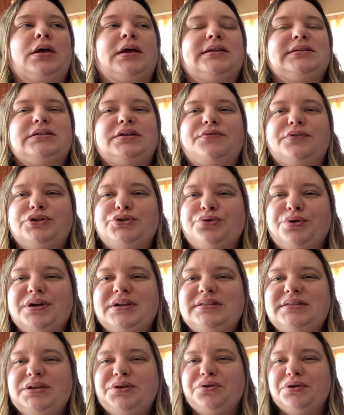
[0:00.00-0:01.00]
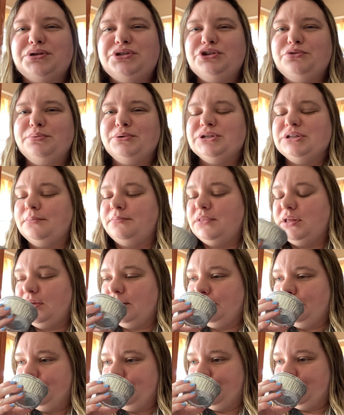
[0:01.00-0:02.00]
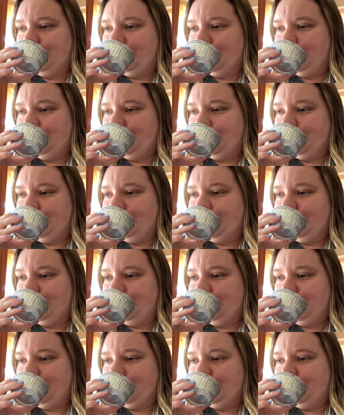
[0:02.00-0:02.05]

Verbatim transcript: is it a Victoria's Secret dupe or something?